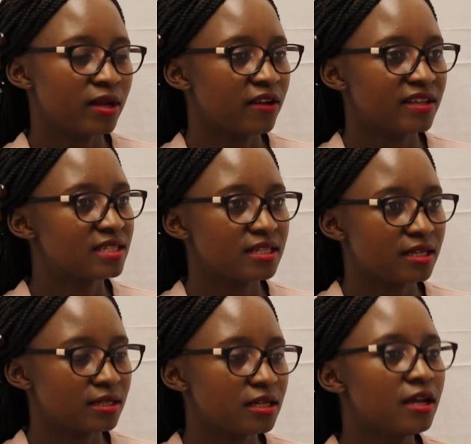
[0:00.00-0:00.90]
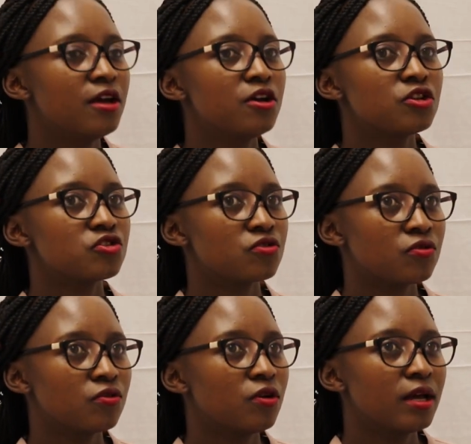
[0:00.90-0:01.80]
whatever incident
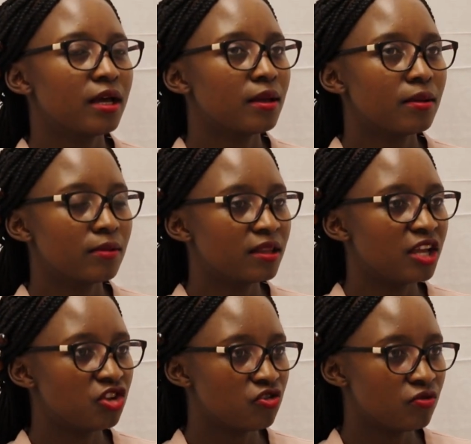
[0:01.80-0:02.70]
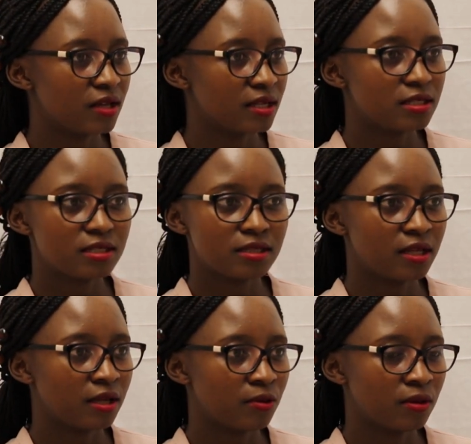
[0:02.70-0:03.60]
so they knew that
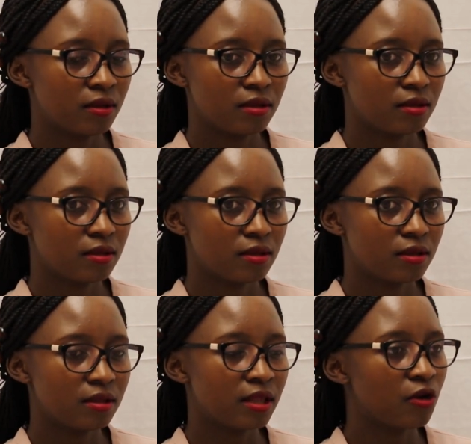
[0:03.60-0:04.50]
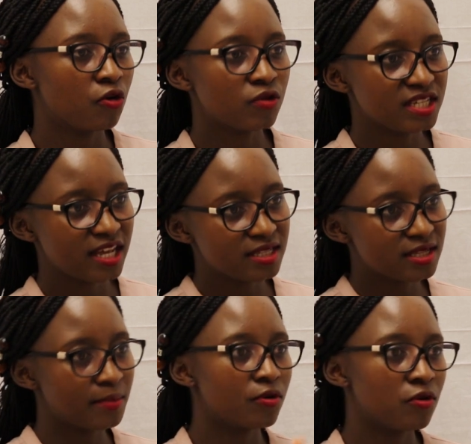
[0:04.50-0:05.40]
they they always had
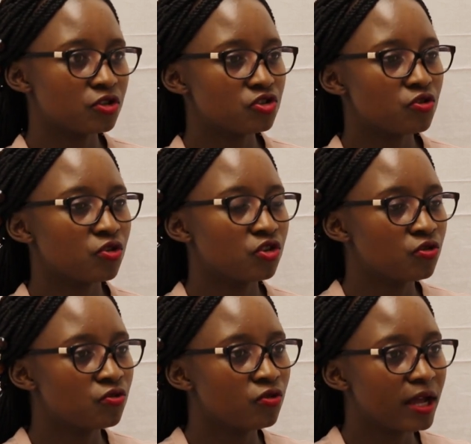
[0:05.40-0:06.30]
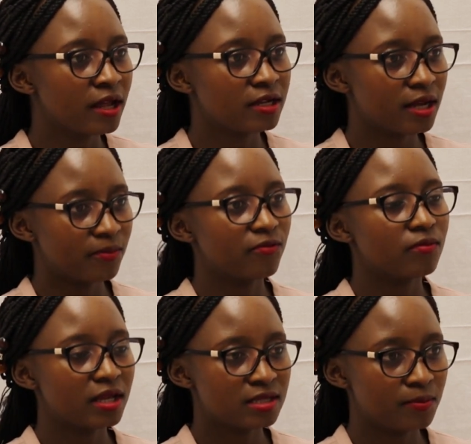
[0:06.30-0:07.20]
support so you end up
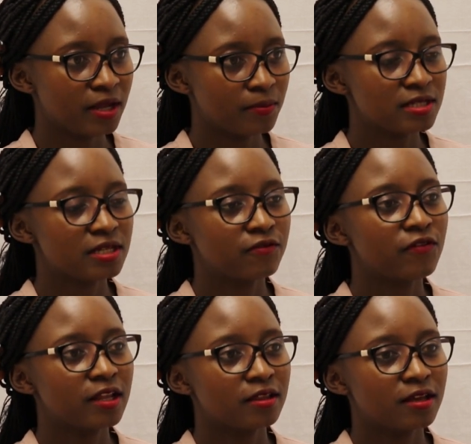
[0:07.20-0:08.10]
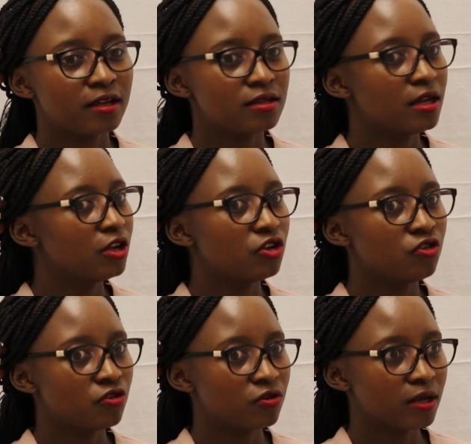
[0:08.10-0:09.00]
as a black person feeling that
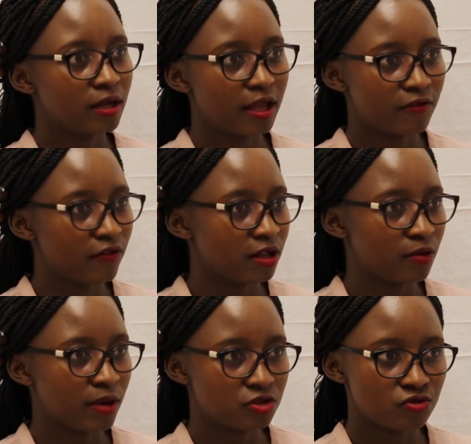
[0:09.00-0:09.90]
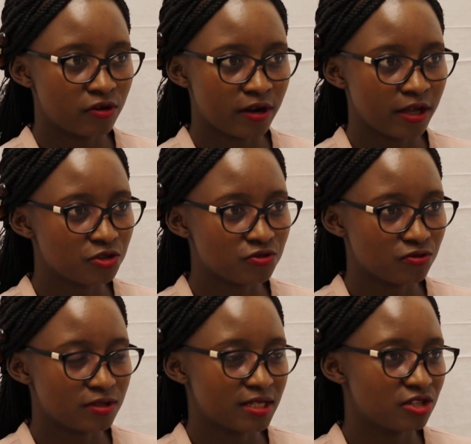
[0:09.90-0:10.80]
you don't have anyone to cry to
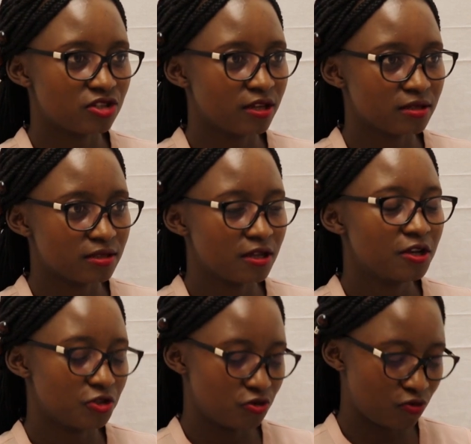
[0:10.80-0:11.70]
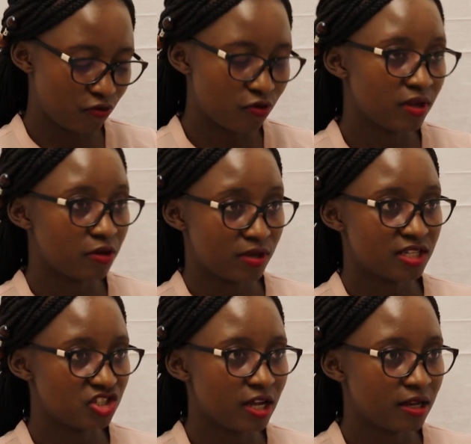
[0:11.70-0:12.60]
such things so for me it was
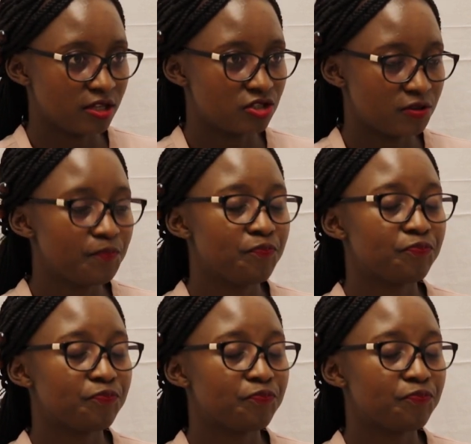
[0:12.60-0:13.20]
a challenge